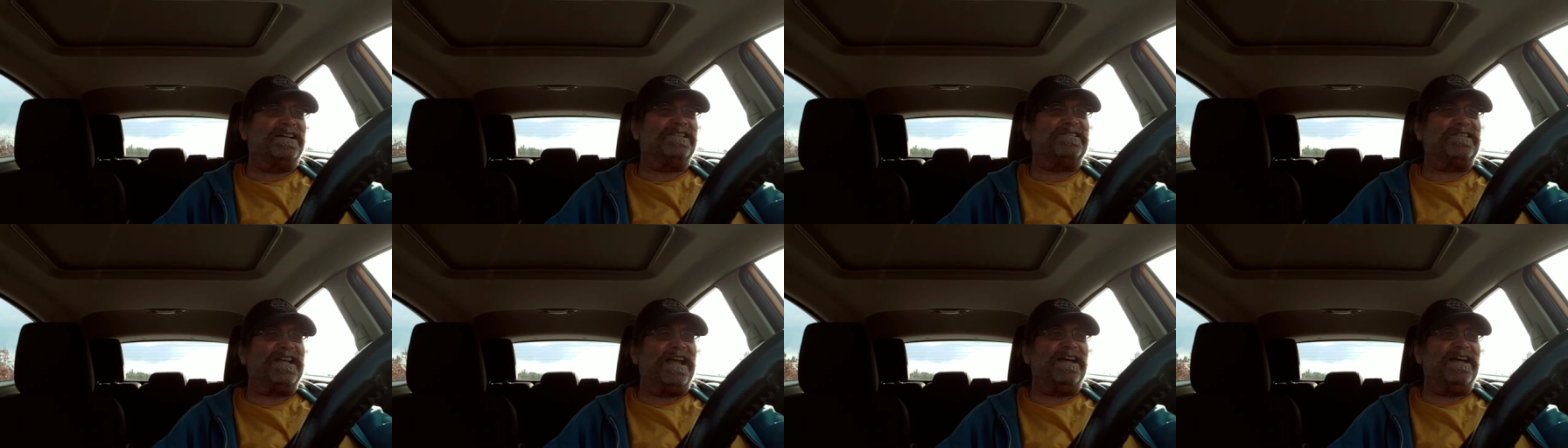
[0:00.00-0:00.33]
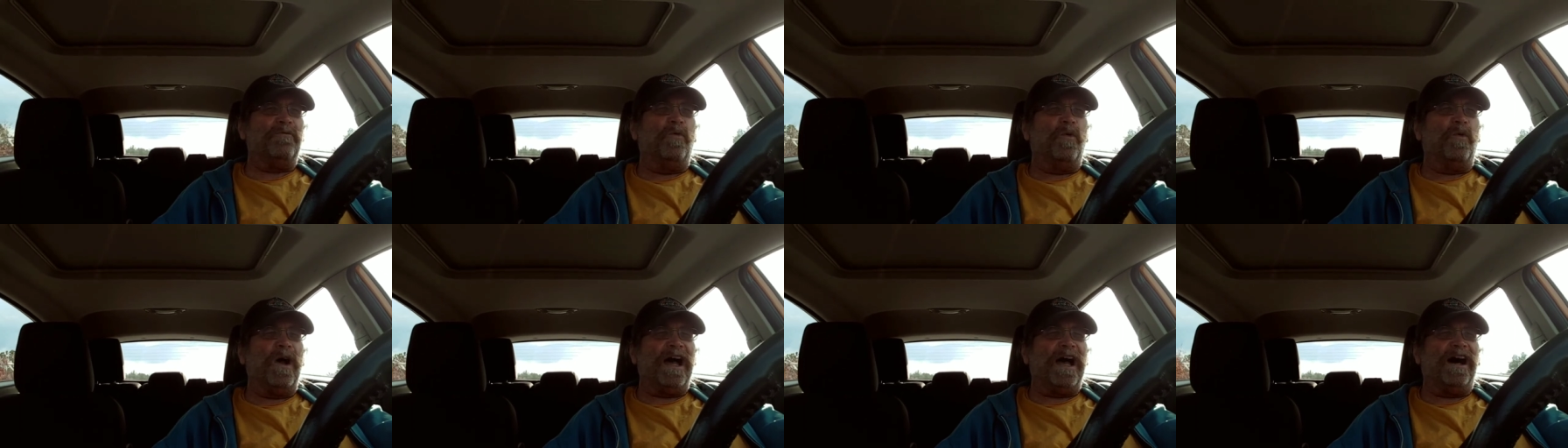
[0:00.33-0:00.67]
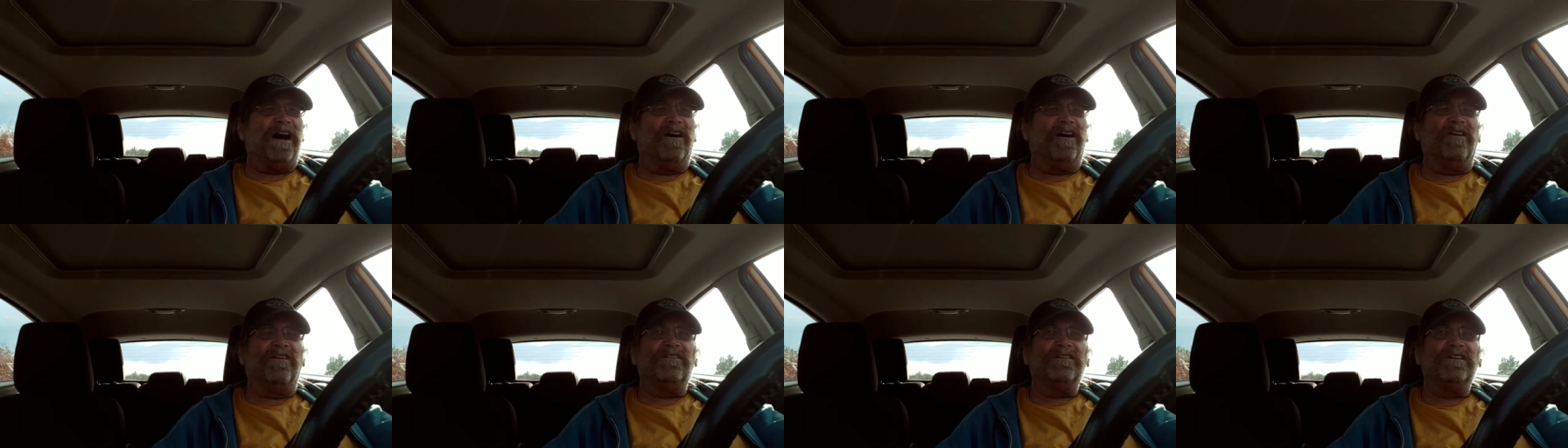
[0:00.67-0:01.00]
to stay
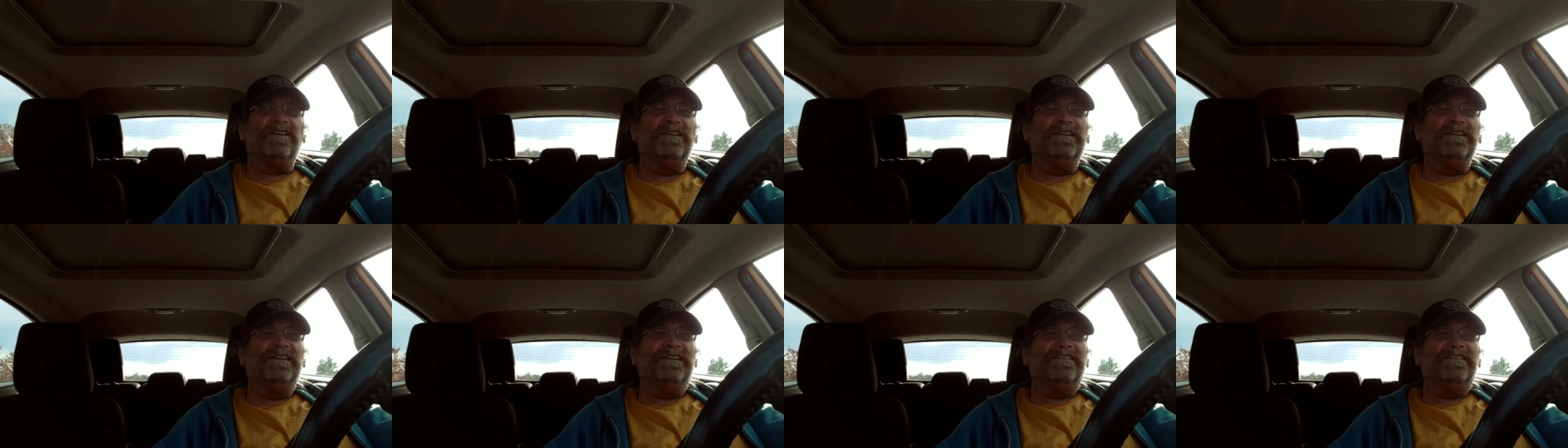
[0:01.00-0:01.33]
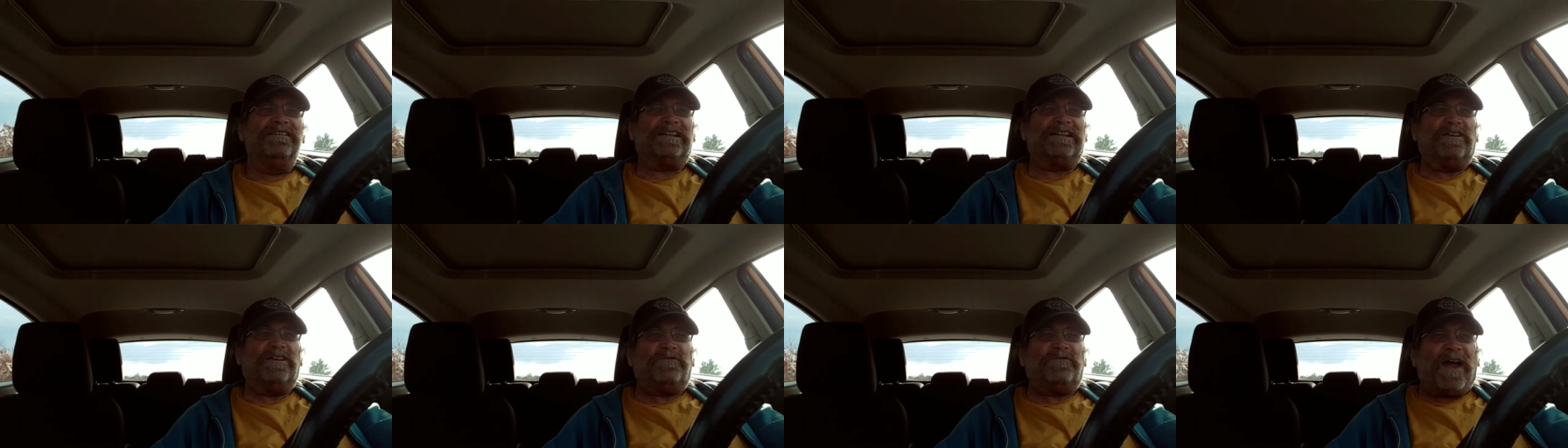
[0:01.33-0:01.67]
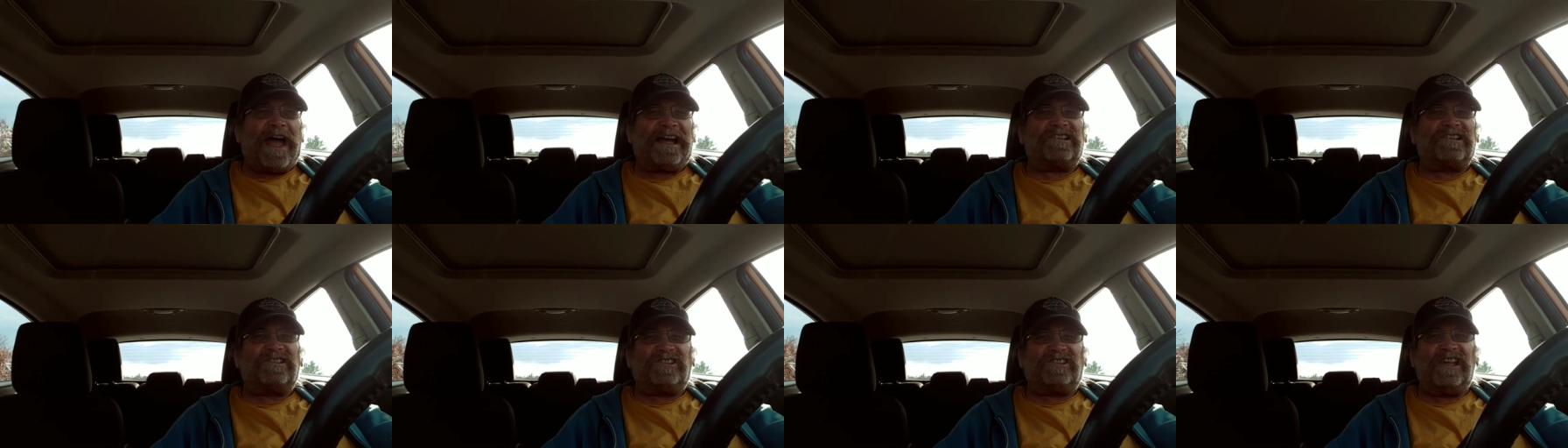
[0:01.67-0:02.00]
well, that the
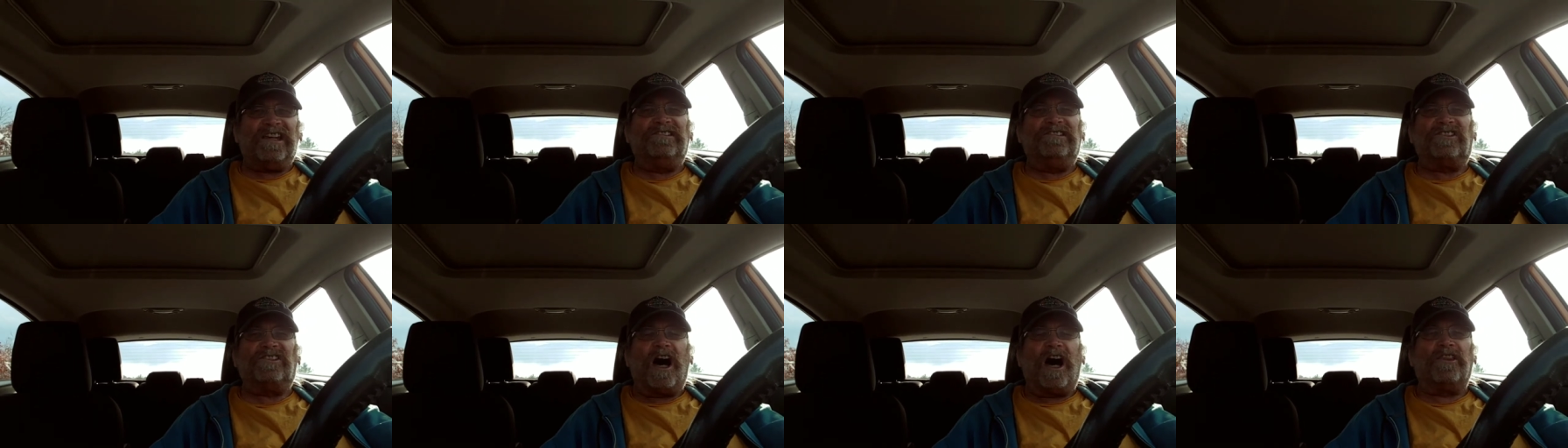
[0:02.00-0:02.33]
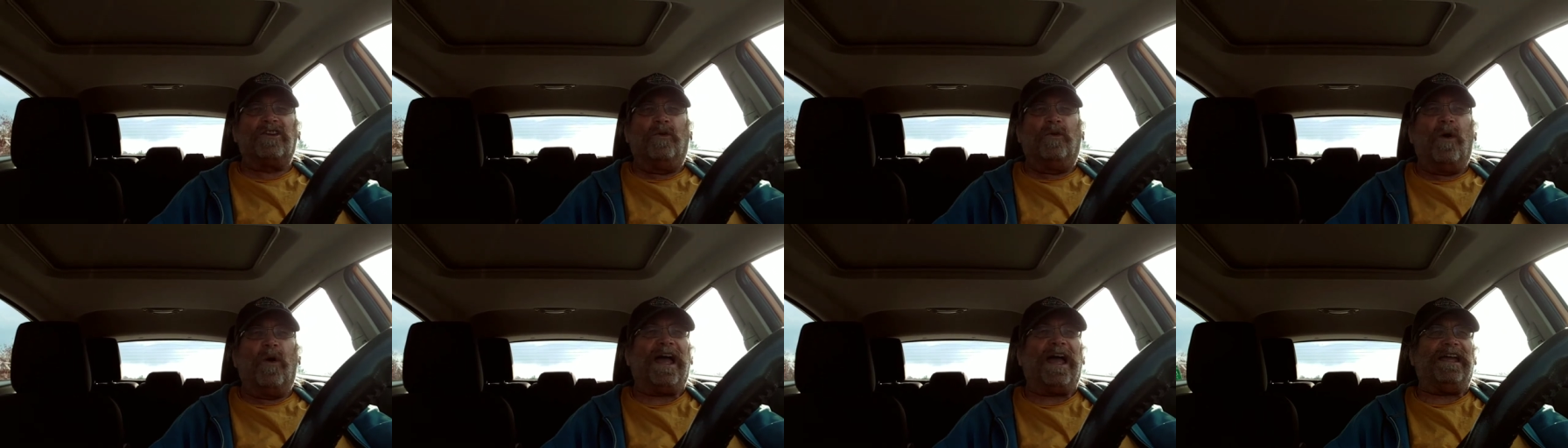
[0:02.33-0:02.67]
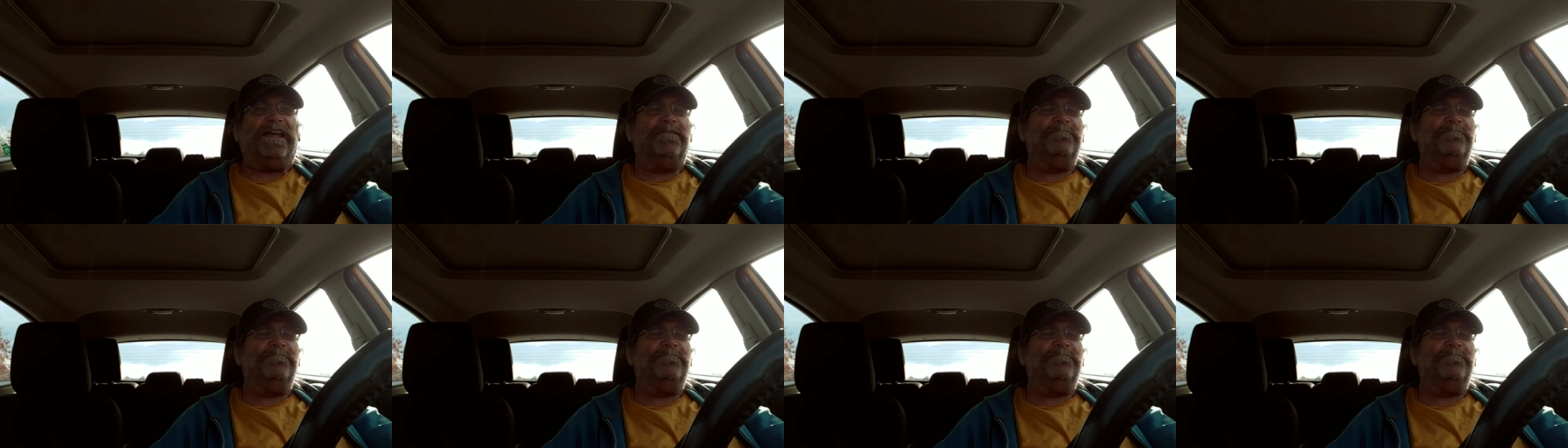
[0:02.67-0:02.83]
vaccine's on the way.